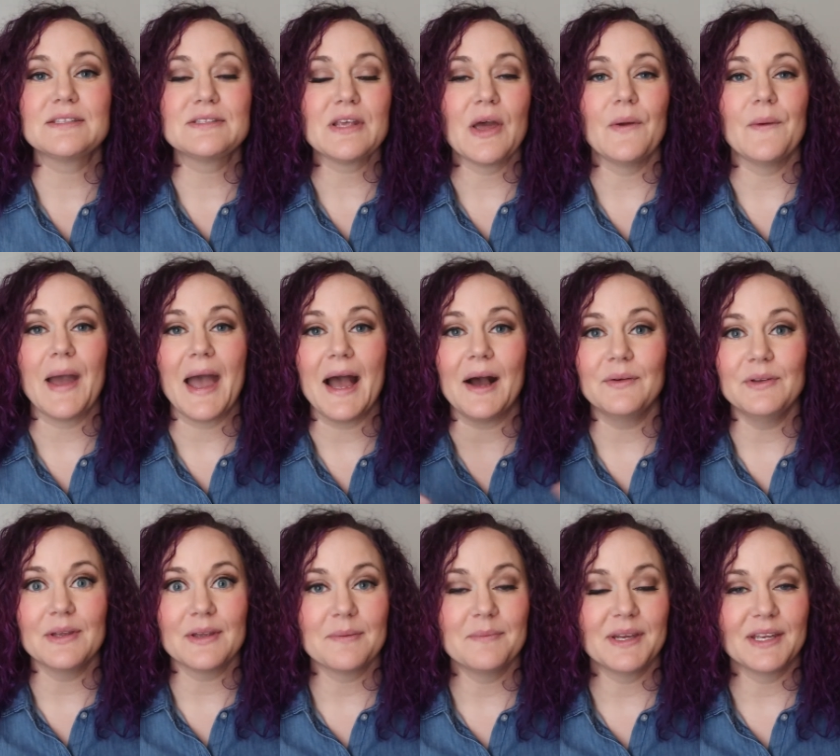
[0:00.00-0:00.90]
So how
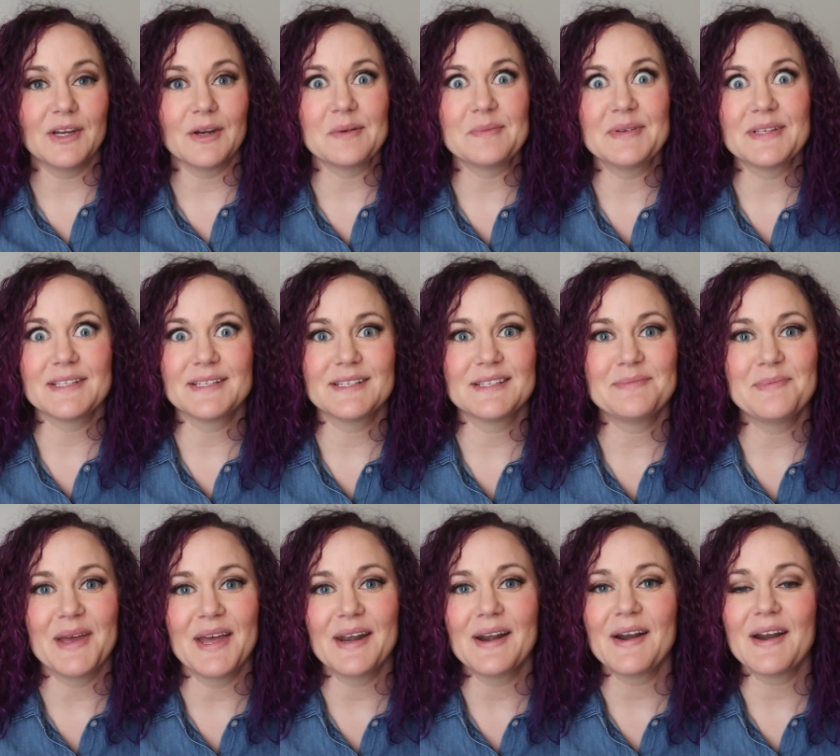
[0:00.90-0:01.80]
you can make your business
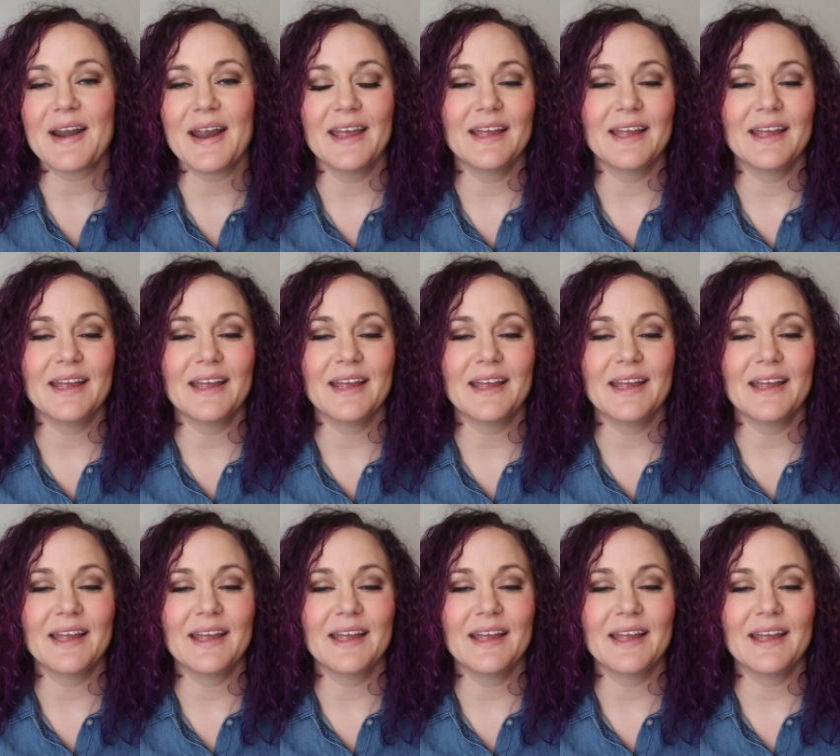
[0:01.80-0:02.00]
better